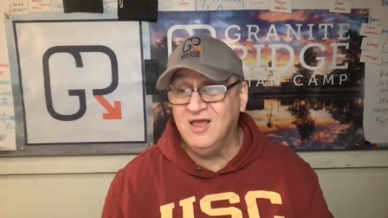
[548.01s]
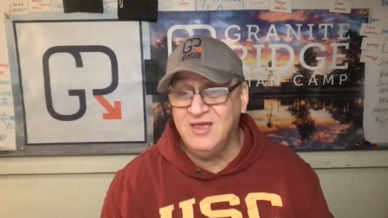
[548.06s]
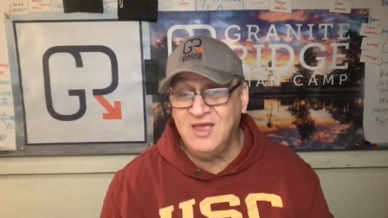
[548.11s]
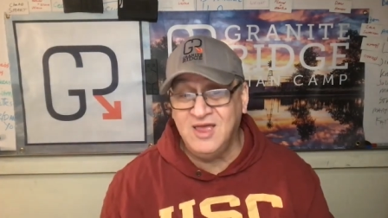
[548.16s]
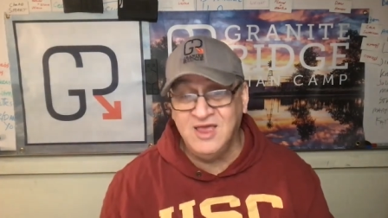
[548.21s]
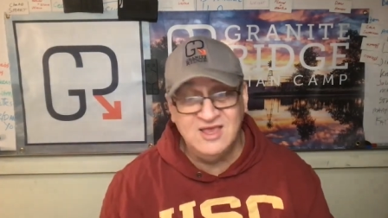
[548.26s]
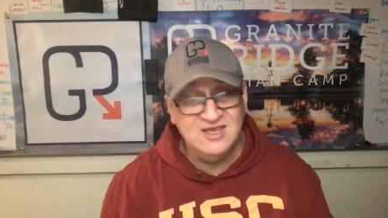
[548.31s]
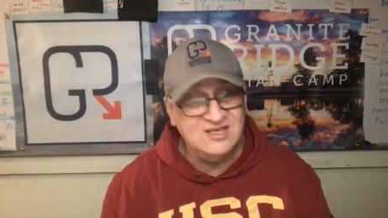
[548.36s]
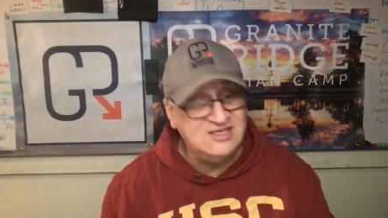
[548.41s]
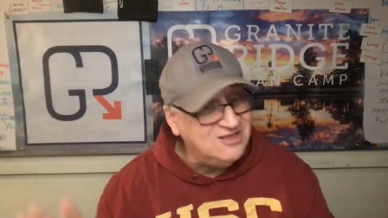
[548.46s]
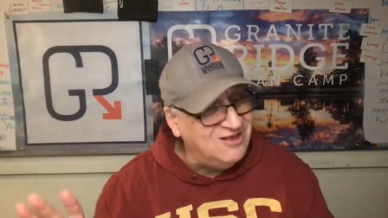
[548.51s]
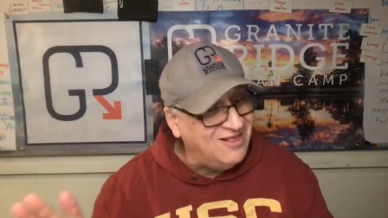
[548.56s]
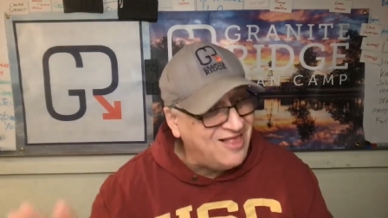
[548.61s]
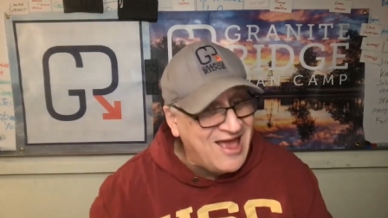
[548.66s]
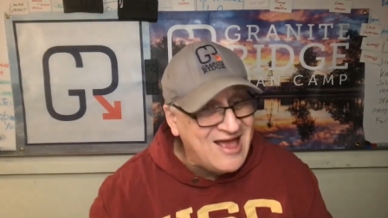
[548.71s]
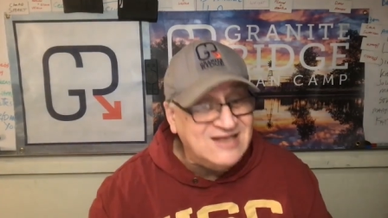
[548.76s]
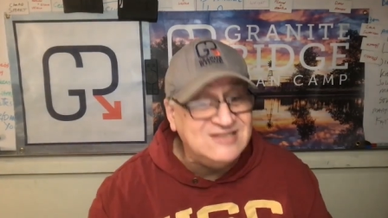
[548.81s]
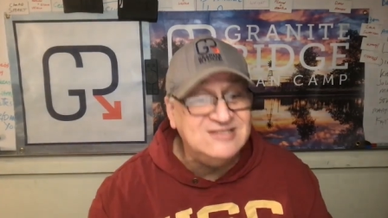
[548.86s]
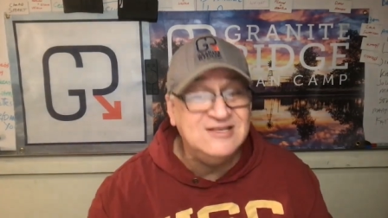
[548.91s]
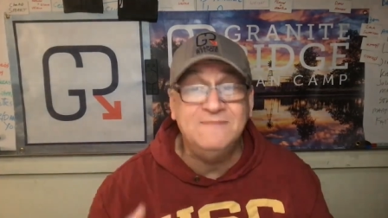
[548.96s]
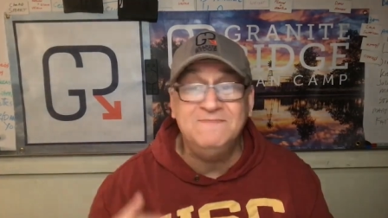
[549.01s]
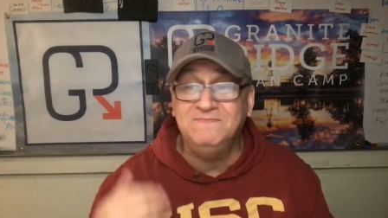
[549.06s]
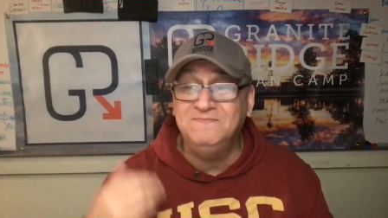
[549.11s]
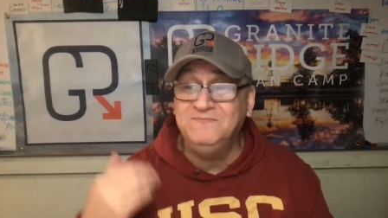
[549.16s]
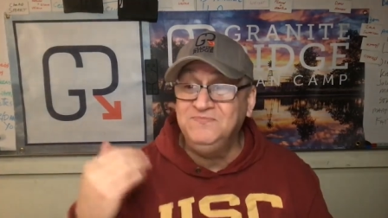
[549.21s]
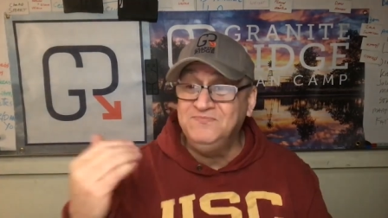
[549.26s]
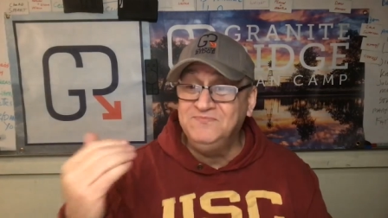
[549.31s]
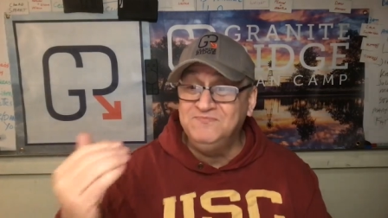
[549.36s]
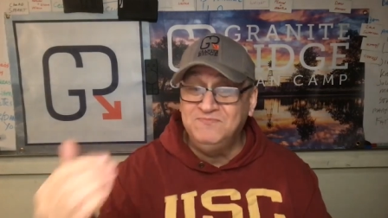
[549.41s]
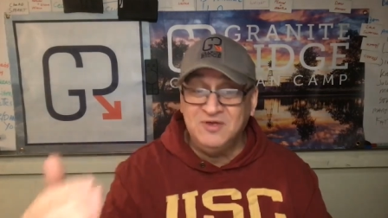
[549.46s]
he still has
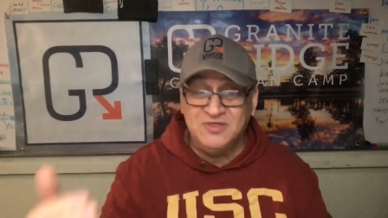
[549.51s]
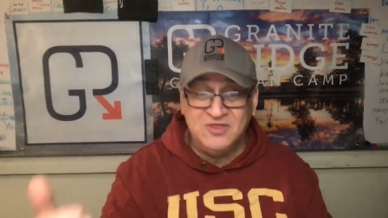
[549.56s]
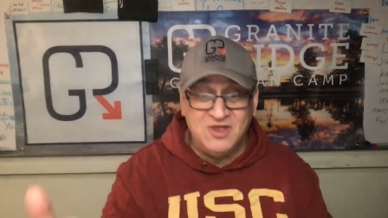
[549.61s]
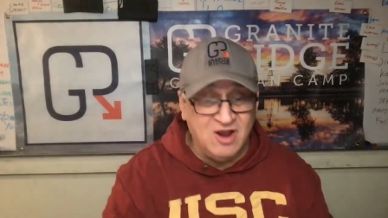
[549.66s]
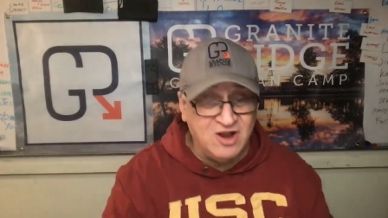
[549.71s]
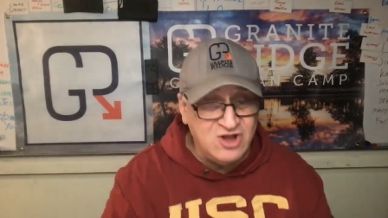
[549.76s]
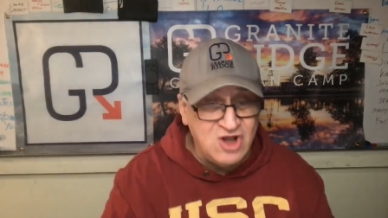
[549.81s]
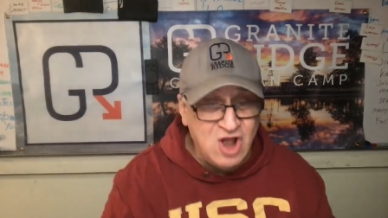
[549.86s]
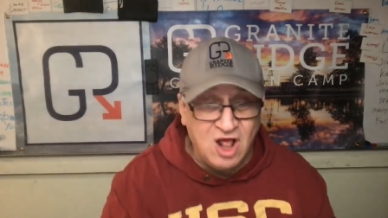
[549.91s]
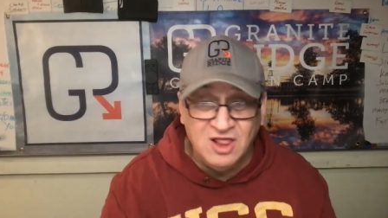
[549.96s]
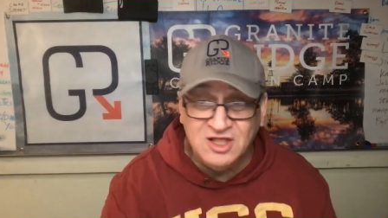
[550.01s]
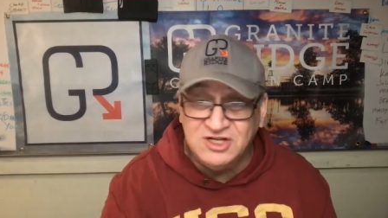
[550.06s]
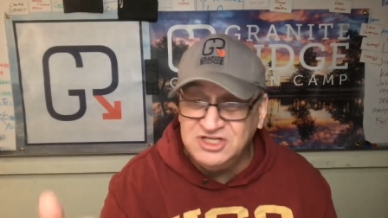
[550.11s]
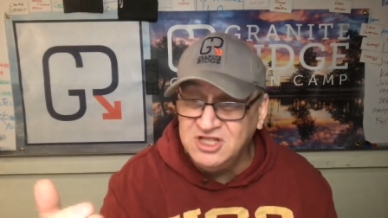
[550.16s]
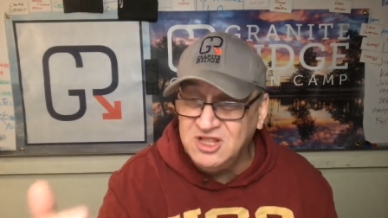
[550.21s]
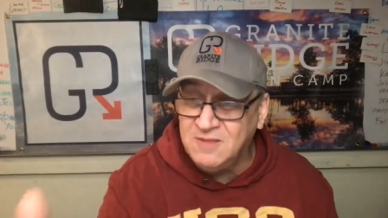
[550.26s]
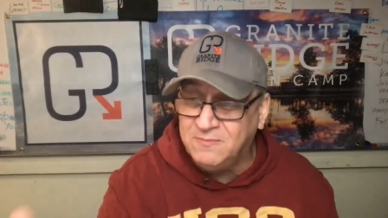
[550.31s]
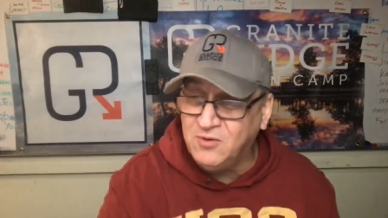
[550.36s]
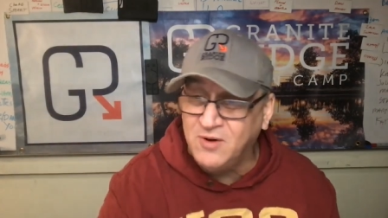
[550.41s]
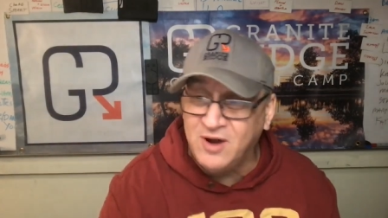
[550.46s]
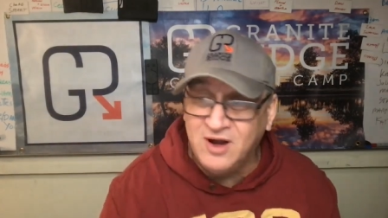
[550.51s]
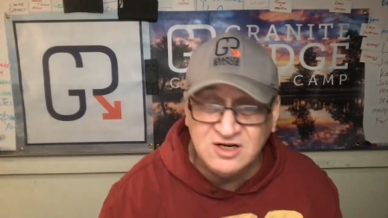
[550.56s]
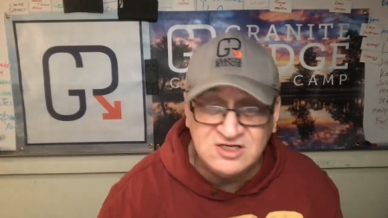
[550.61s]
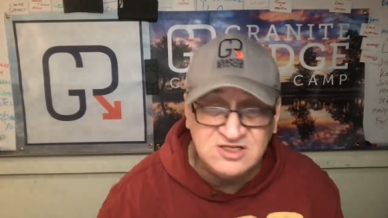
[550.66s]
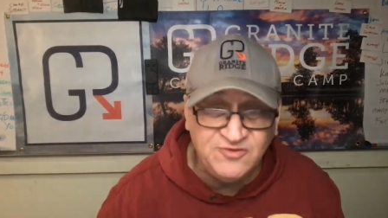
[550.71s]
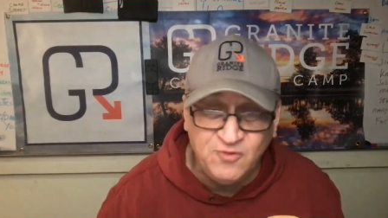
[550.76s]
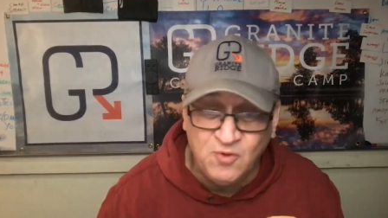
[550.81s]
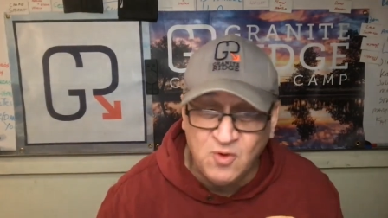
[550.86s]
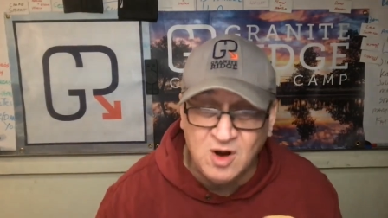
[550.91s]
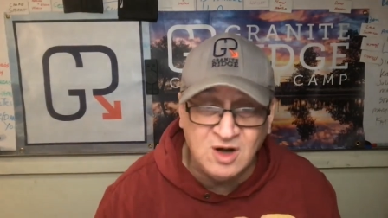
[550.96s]
it, but they're acknowledging the
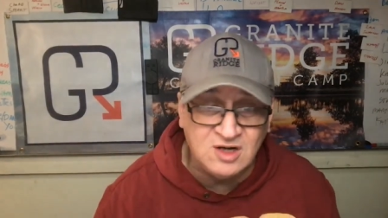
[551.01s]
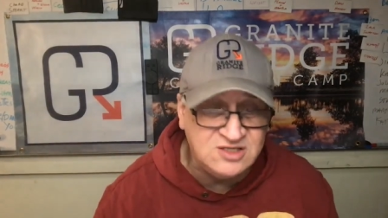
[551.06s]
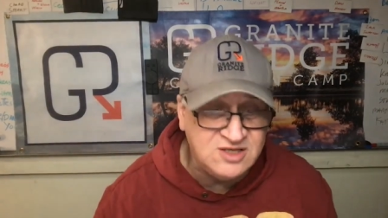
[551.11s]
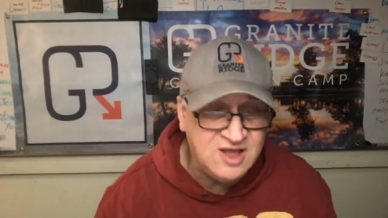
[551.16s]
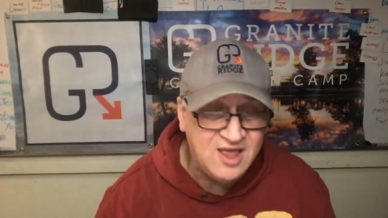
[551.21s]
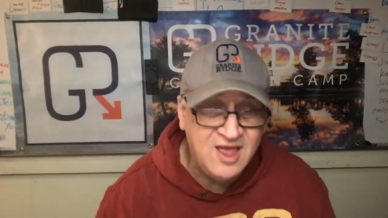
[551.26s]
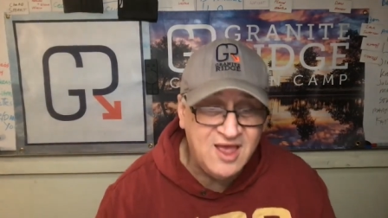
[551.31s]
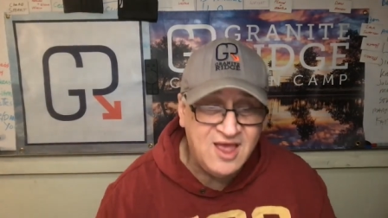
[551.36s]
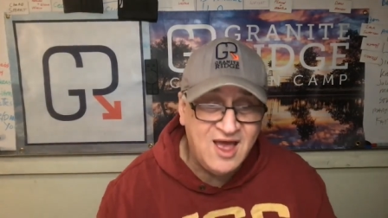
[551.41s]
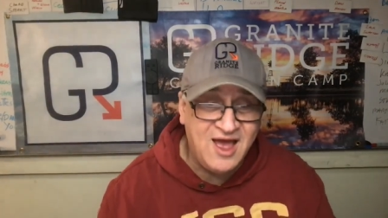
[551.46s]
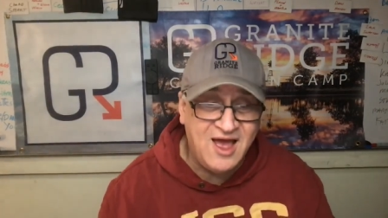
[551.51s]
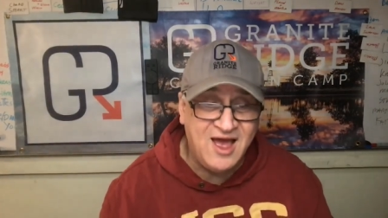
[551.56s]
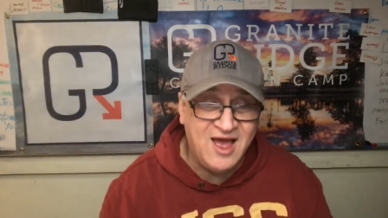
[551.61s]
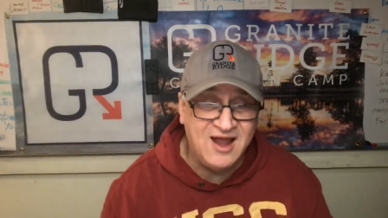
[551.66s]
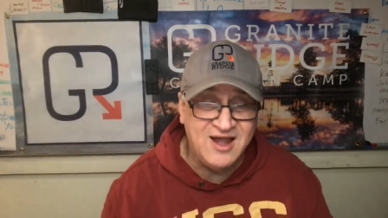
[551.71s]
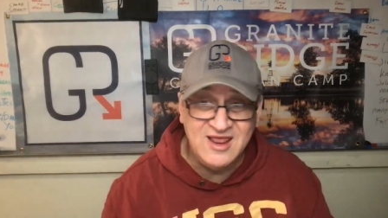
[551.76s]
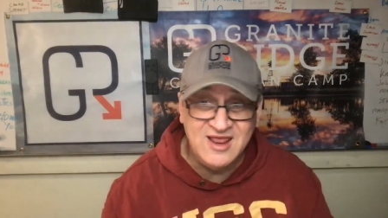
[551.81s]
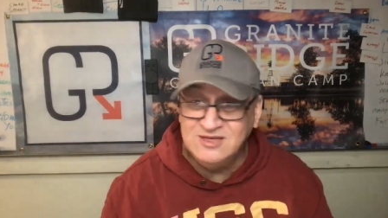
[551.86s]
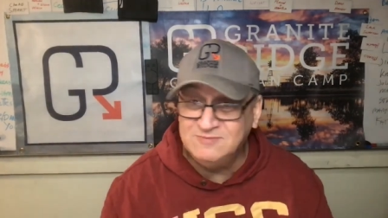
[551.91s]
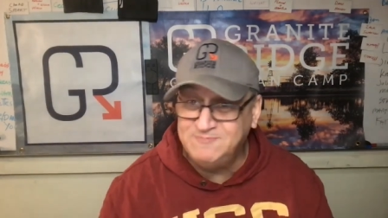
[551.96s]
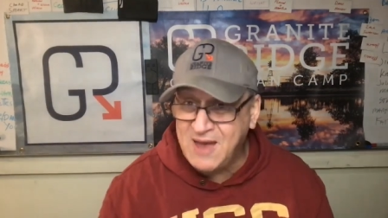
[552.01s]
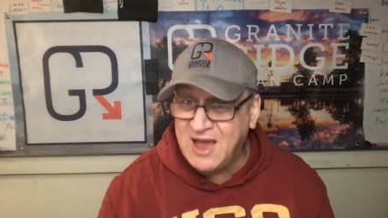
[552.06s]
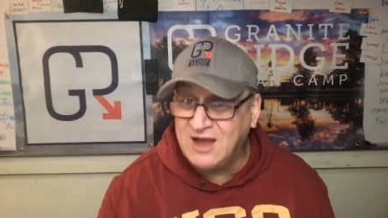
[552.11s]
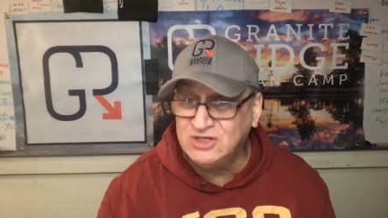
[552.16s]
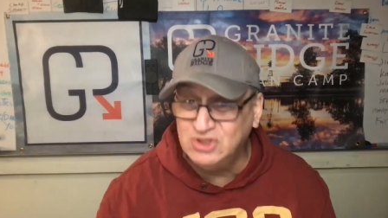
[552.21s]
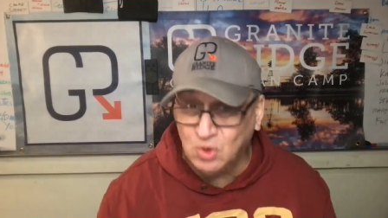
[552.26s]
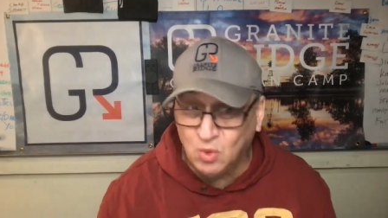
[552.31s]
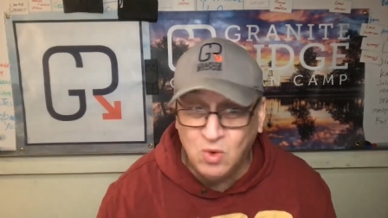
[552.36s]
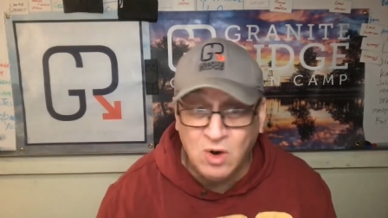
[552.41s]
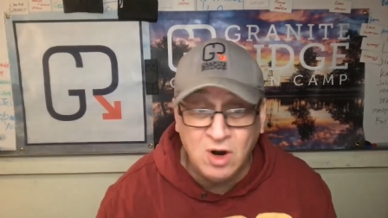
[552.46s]
prayers have worked uh, and he's
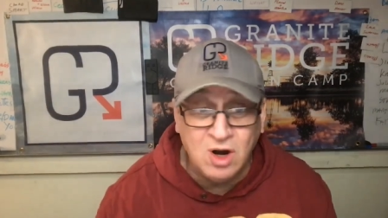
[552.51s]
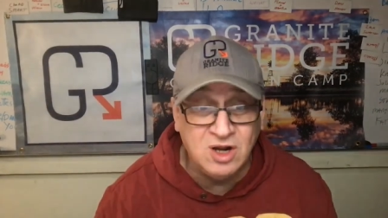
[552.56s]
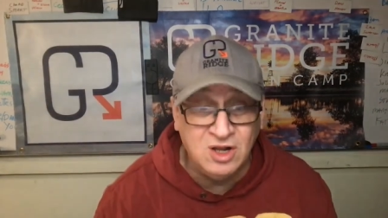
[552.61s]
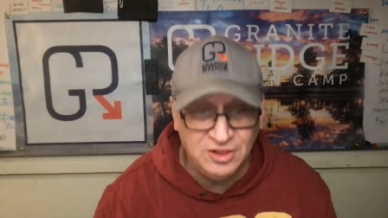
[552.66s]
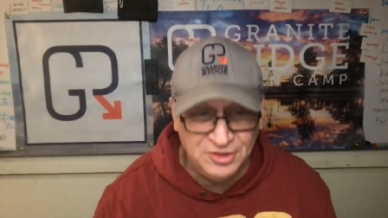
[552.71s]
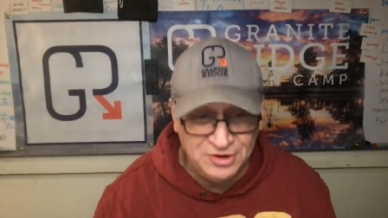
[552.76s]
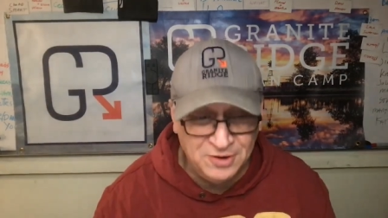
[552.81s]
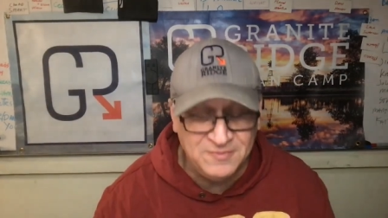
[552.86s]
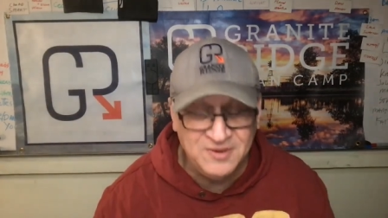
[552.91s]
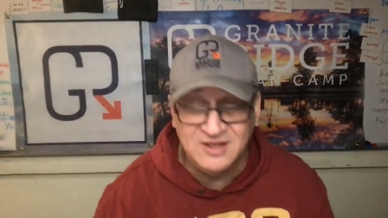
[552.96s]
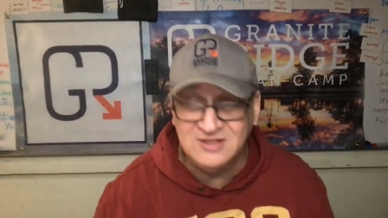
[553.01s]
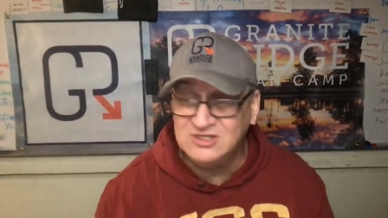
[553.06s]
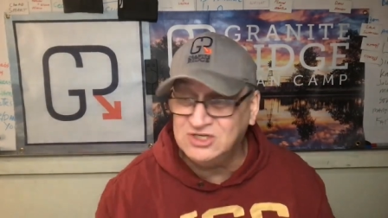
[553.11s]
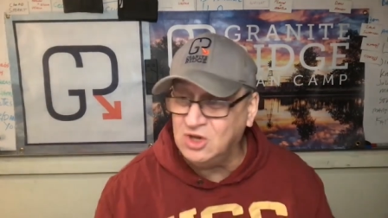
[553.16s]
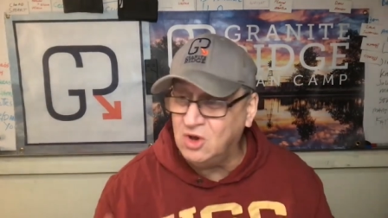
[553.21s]
back to work a little bit.